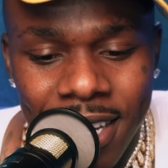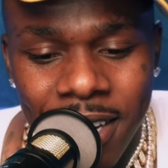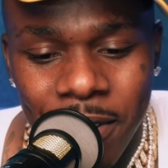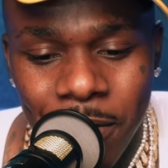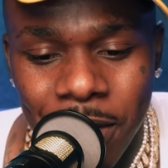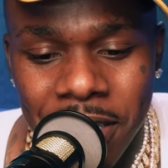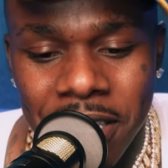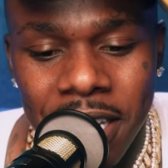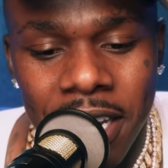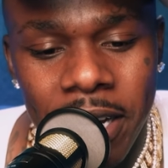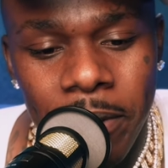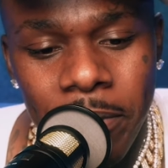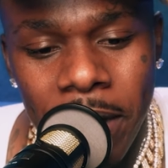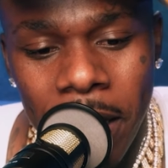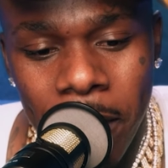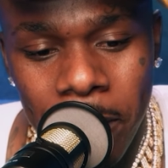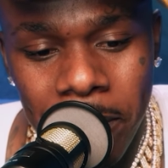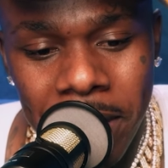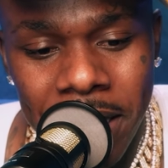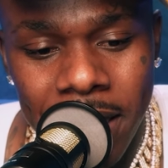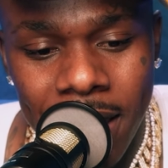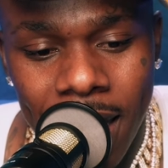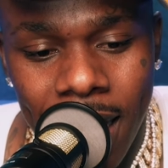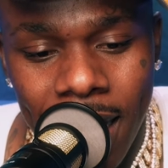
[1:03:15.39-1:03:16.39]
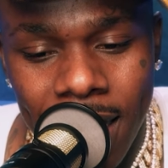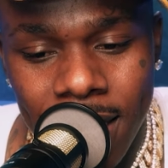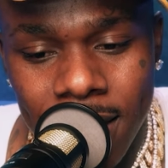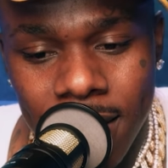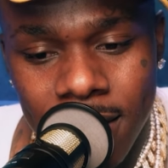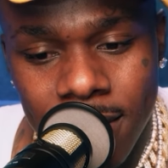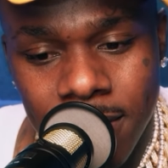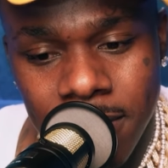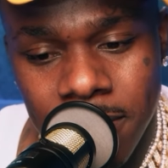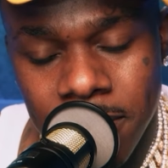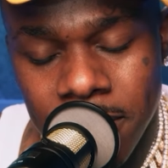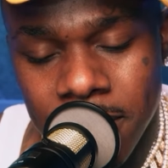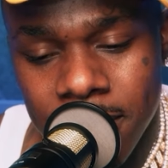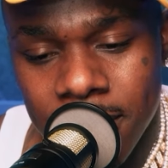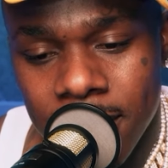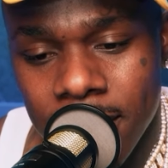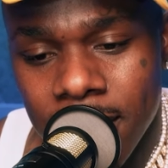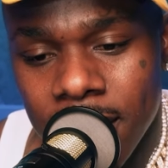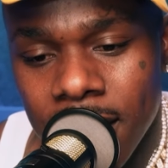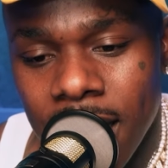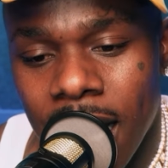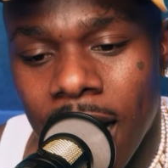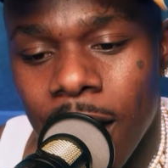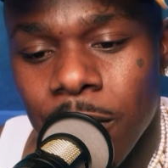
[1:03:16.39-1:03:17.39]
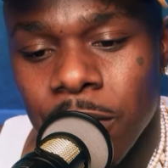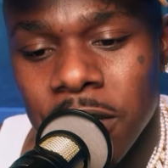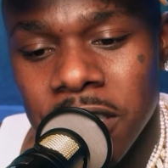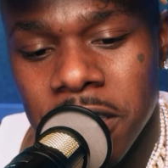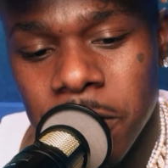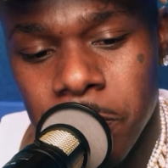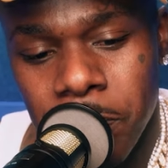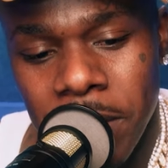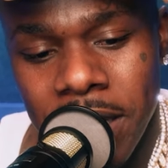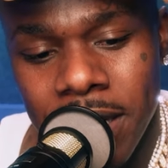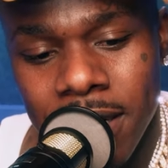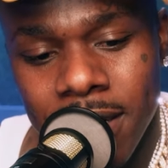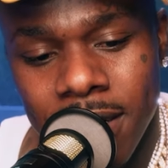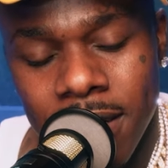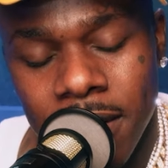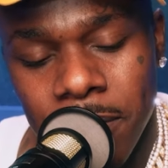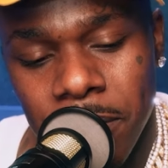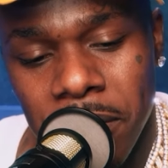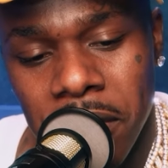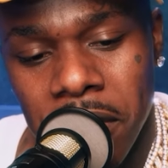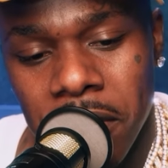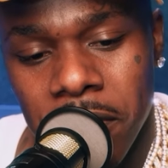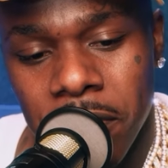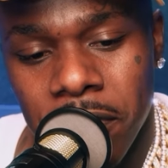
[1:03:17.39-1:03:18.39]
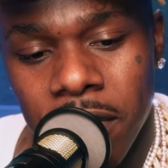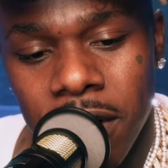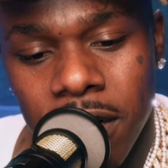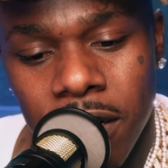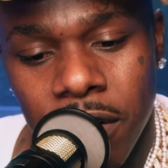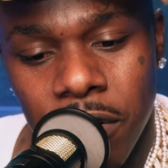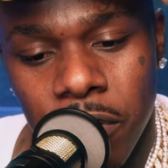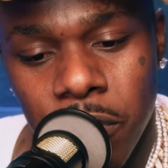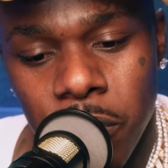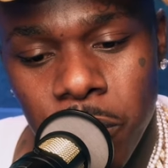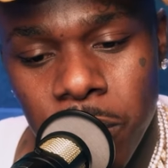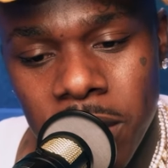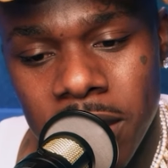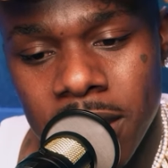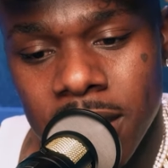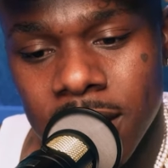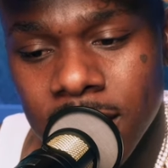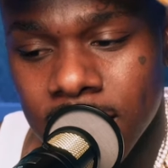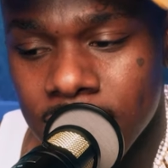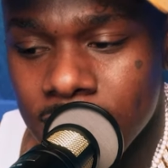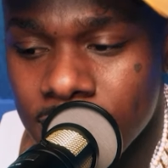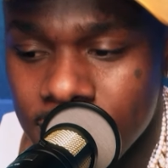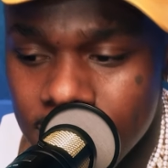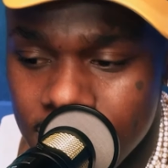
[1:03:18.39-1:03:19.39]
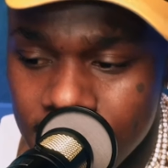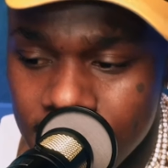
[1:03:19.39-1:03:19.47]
one thing about me, like I respect a motherfucker who is,